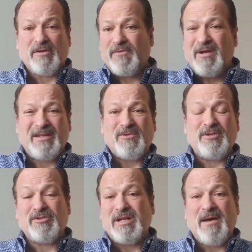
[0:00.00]
if they're not doing
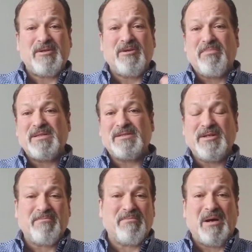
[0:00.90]
your job and you're busting your
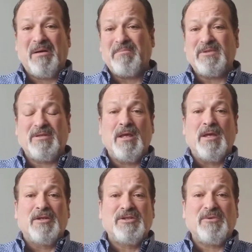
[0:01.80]
pump,
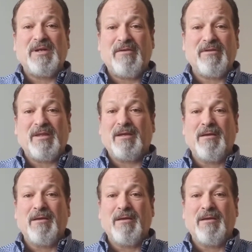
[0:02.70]
doing everything,